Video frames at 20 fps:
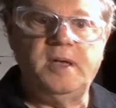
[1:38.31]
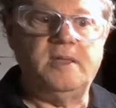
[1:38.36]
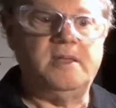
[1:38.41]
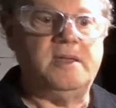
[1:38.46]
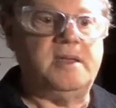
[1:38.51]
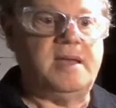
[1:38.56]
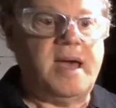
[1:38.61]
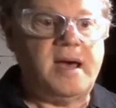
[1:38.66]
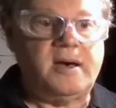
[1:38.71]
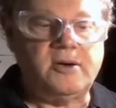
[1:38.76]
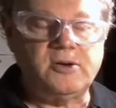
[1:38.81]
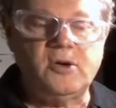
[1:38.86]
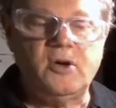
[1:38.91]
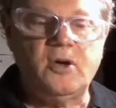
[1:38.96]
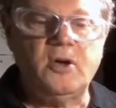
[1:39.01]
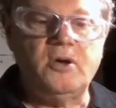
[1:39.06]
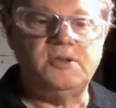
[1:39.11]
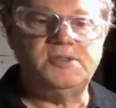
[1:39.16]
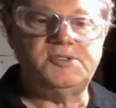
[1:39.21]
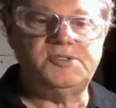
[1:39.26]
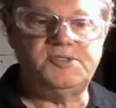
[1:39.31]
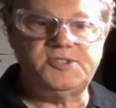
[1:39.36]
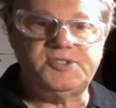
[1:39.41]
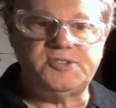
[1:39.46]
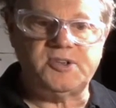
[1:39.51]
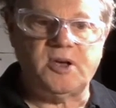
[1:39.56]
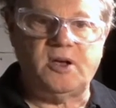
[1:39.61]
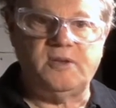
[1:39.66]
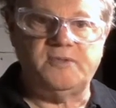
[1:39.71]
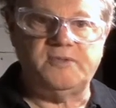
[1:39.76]
The alcohol is the
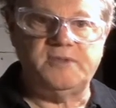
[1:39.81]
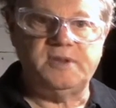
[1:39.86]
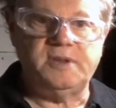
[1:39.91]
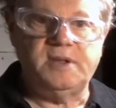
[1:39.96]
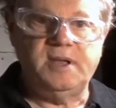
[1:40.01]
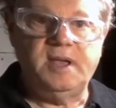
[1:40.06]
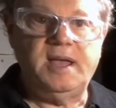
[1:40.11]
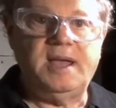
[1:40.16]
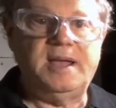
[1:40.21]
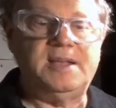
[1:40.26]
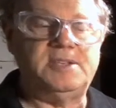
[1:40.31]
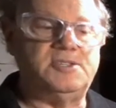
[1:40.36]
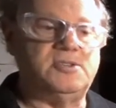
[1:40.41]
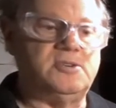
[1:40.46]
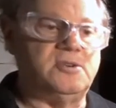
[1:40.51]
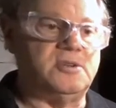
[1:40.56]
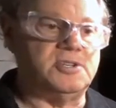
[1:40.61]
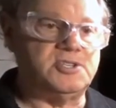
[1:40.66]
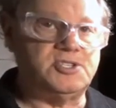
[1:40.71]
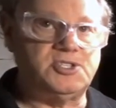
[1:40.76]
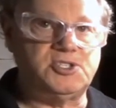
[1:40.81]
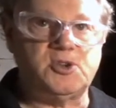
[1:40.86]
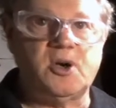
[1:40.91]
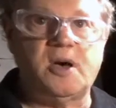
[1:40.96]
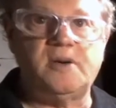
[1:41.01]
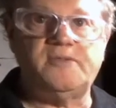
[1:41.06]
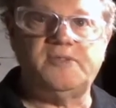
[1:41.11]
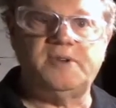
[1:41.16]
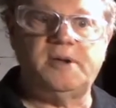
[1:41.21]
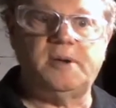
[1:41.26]
solvent. It's going to
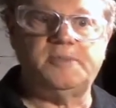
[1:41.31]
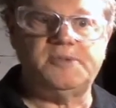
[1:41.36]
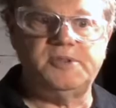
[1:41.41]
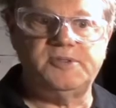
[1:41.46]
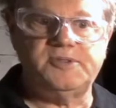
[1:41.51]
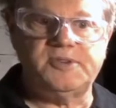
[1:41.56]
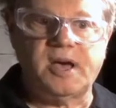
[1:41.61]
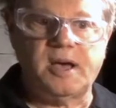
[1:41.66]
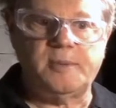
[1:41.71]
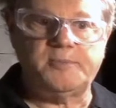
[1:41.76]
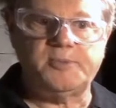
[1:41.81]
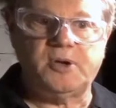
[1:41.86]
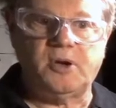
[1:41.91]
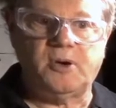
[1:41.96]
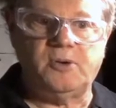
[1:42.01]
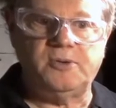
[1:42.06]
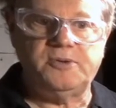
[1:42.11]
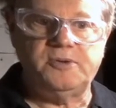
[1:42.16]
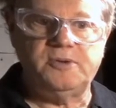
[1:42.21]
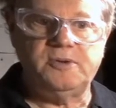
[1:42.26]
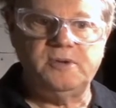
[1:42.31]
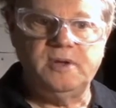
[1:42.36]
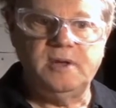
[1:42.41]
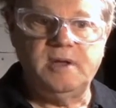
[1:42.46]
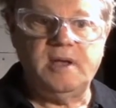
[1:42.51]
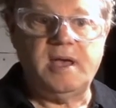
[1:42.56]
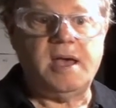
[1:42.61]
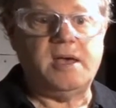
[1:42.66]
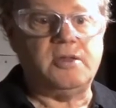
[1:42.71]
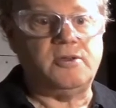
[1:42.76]
soften up the top coat
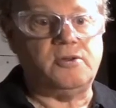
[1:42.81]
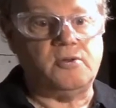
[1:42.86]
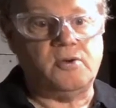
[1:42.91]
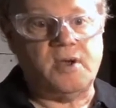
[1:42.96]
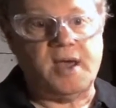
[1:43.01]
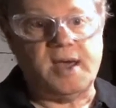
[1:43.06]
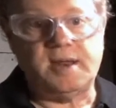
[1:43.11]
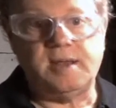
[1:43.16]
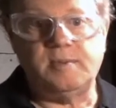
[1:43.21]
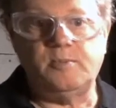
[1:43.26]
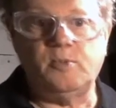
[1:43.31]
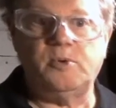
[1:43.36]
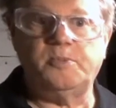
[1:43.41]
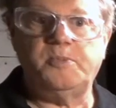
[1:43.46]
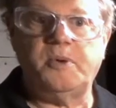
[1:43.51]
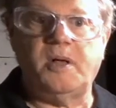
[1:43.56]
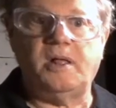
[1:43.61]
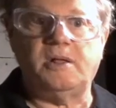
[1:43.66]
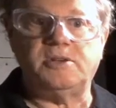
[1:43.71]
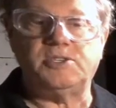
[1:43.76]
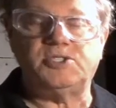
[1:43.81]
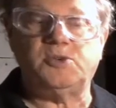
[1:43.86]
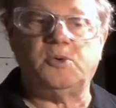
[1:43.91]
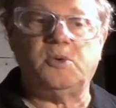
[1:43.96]
and you're adding more polish.